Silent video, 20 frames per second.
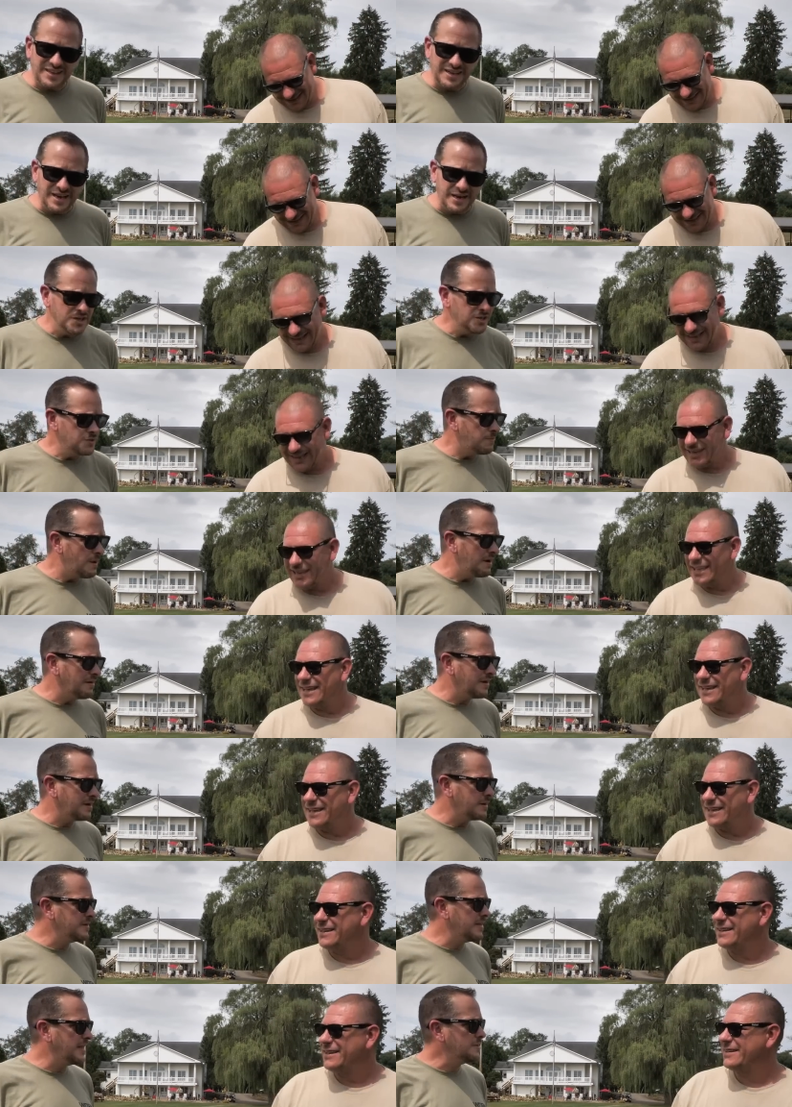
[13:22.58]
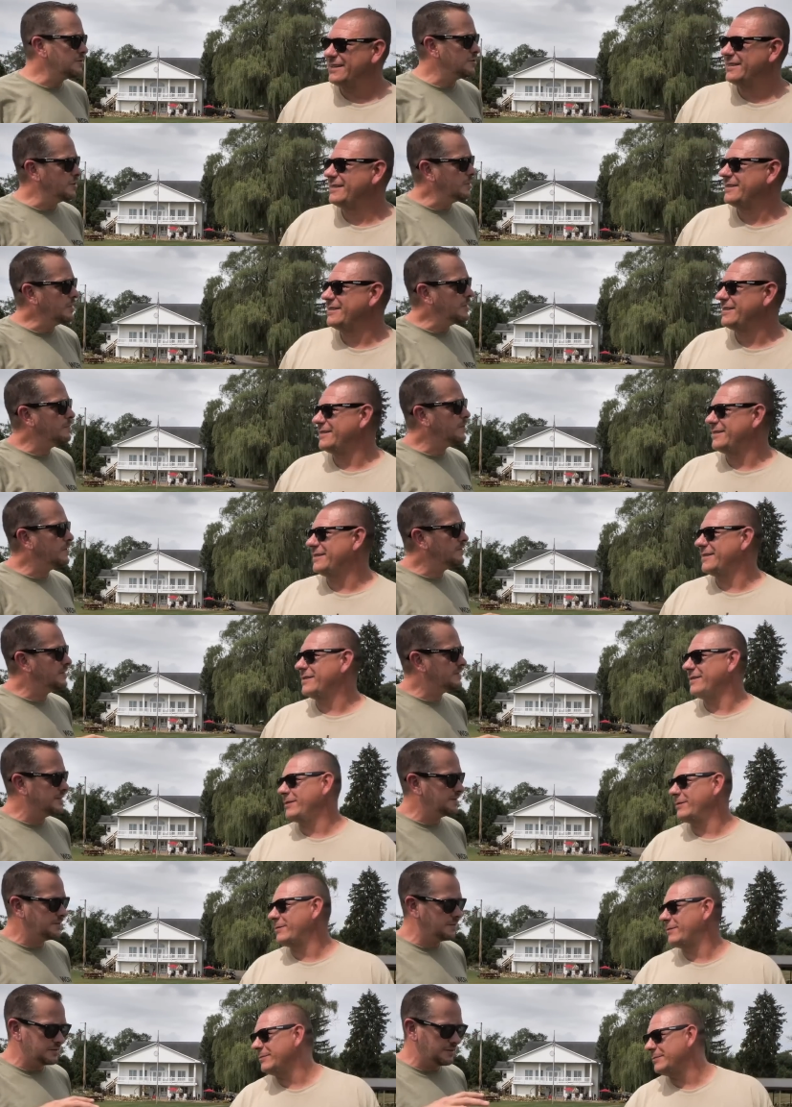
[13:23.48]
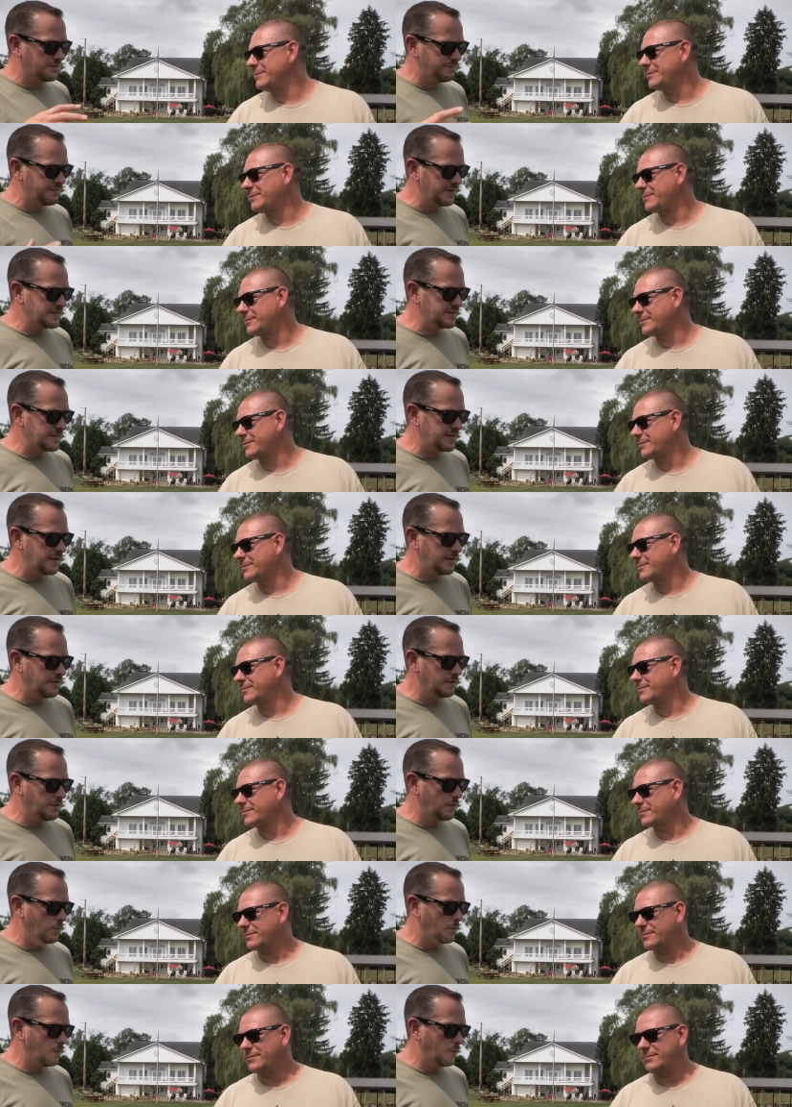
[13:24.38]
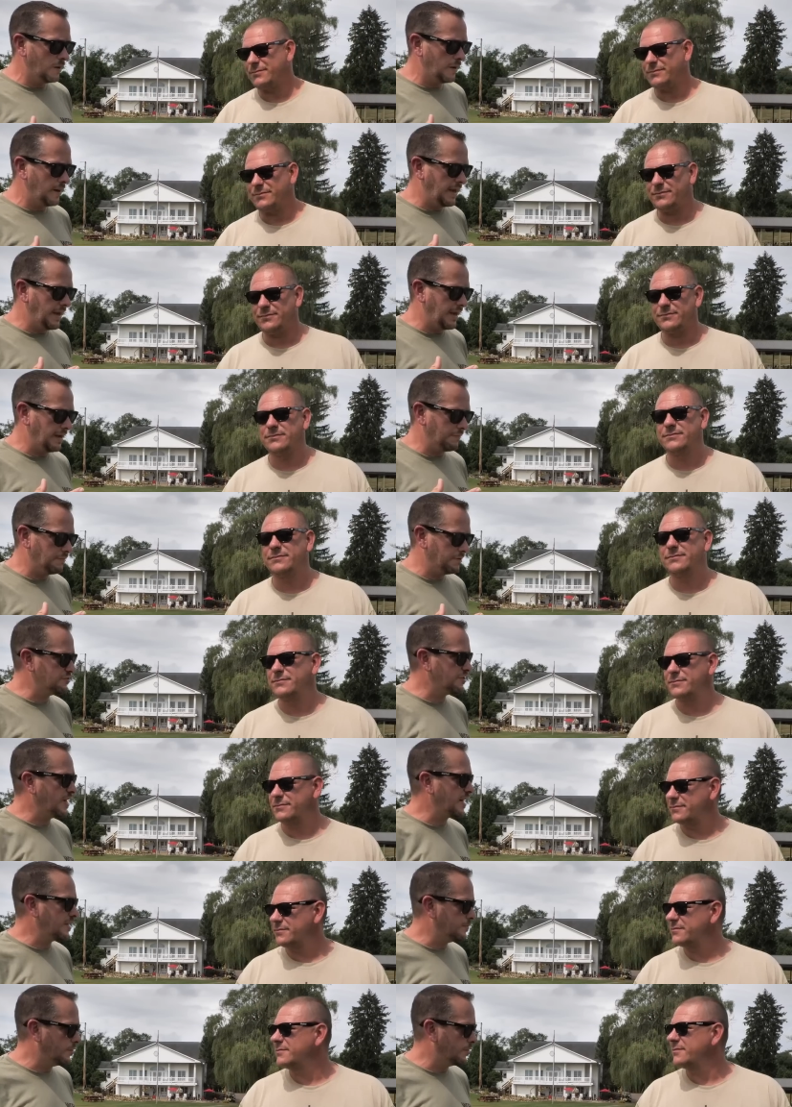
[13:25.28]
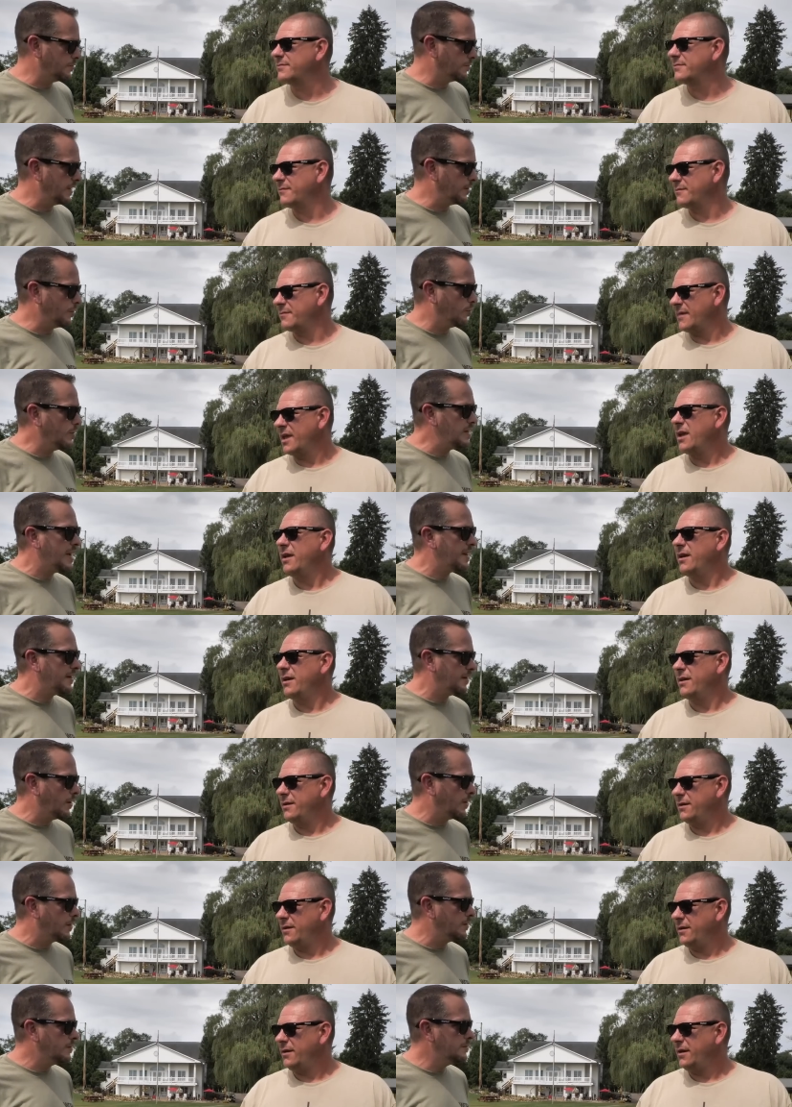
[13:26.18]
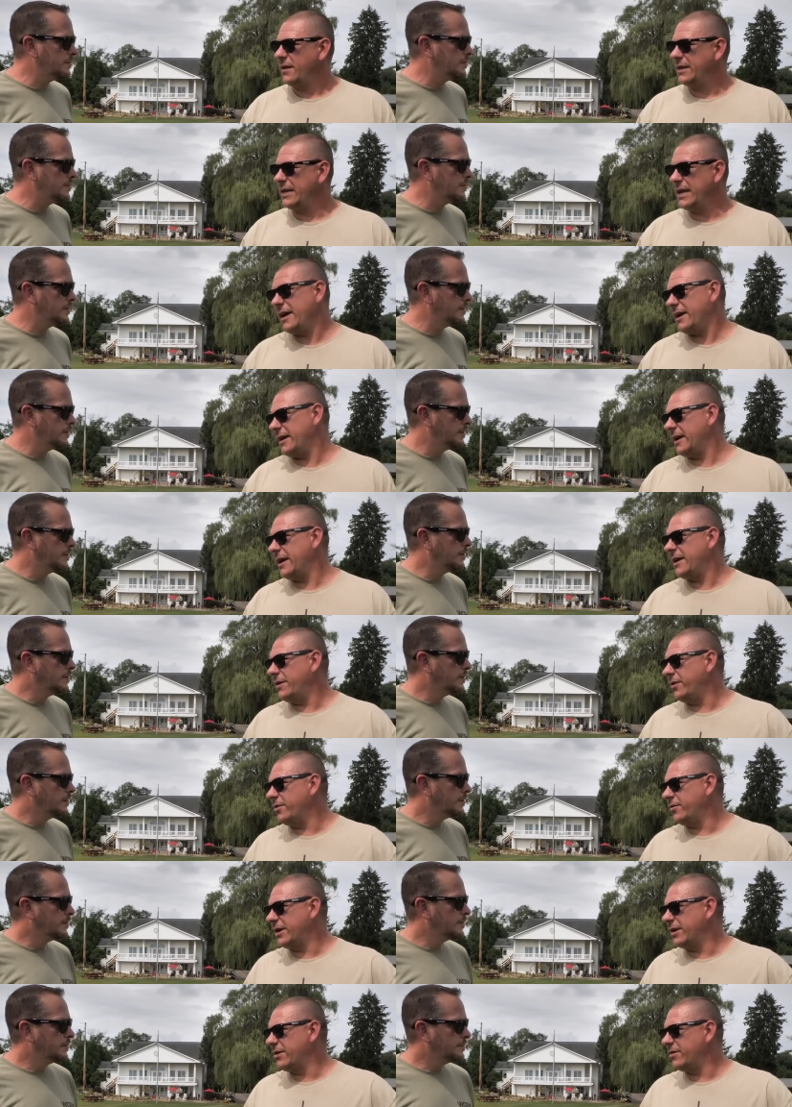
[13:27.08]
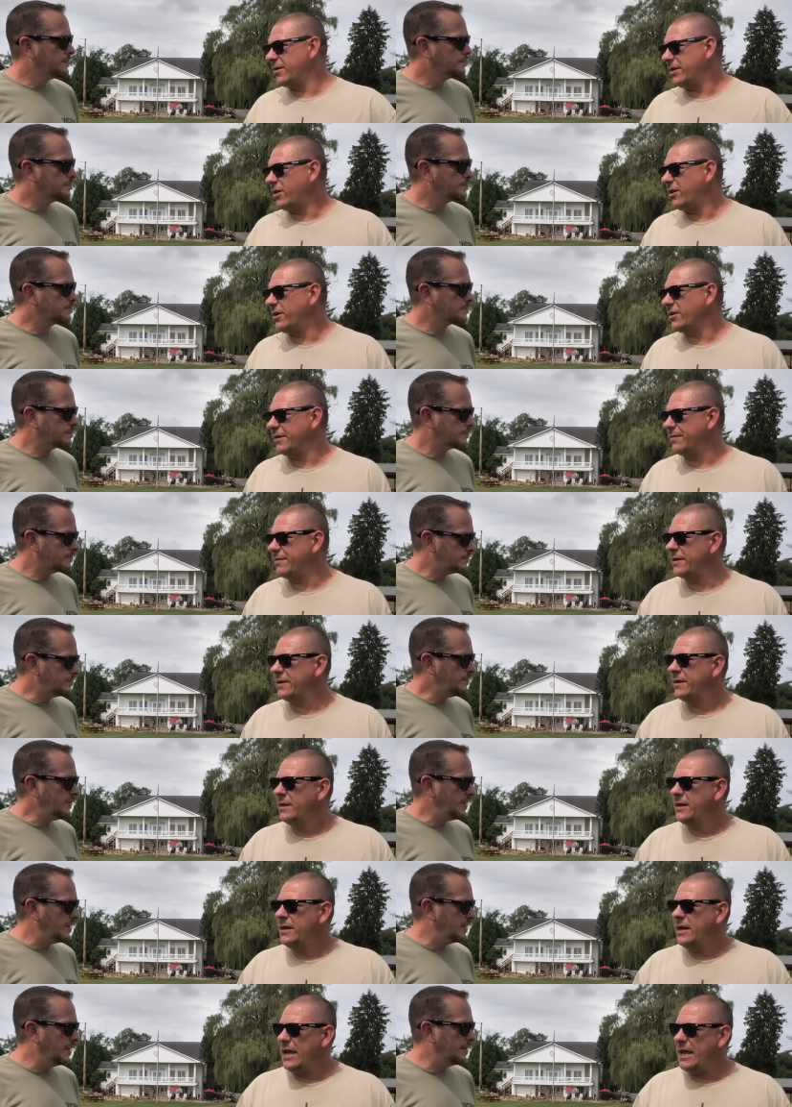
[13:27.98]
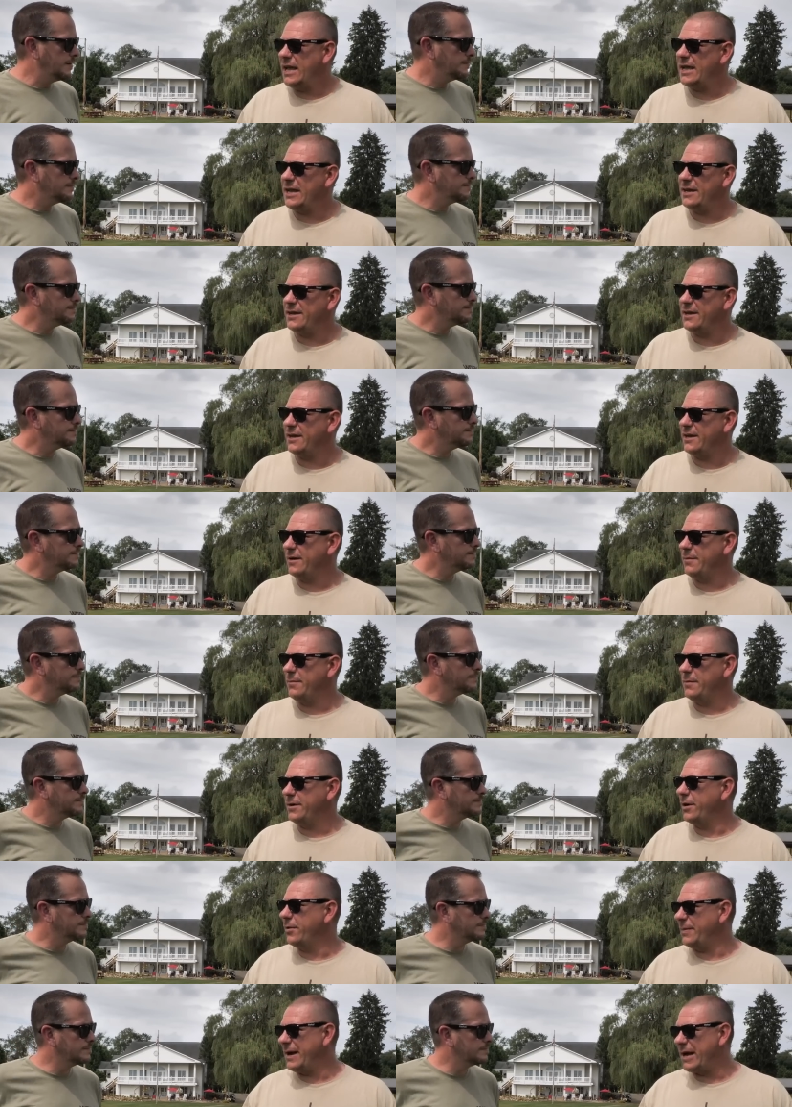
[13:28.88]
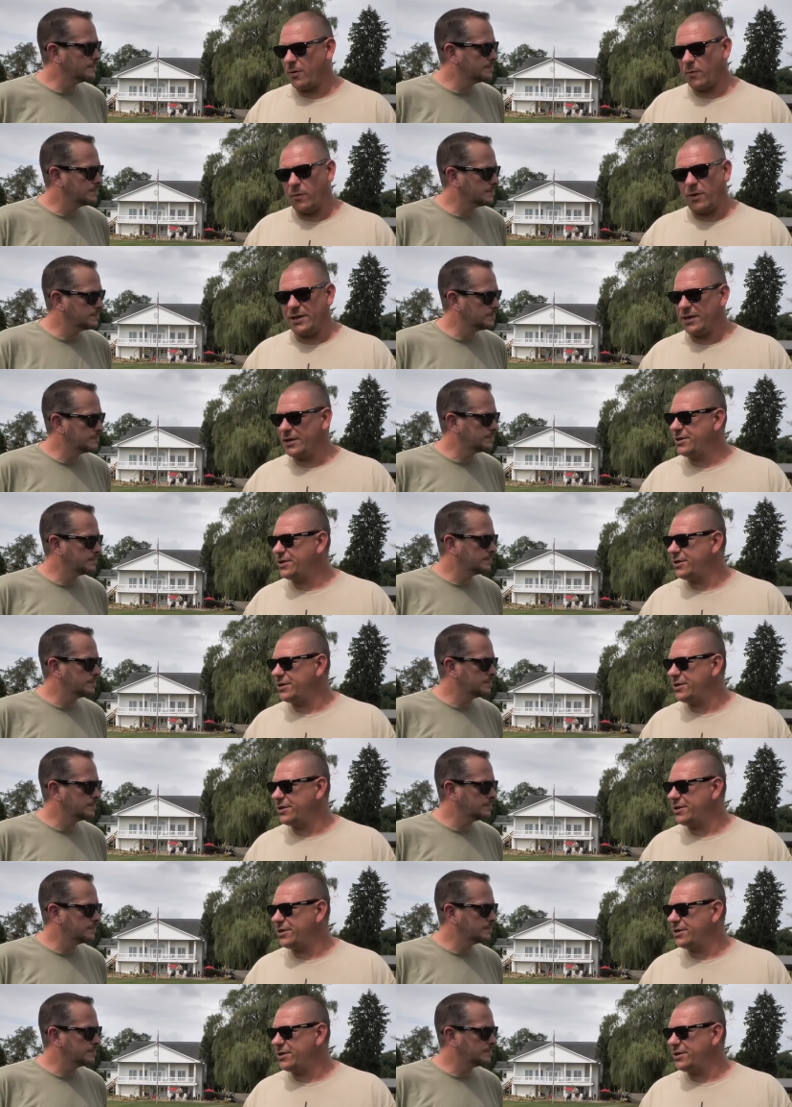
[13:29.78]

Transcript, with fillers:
Speaker 1: Now here's my recommendation. You can build this either as a fixed gear or a retractable, right? Or not at all.
Speaker 2: Yeah, yeah, no gear at all even. Yeah. And um, no matter what you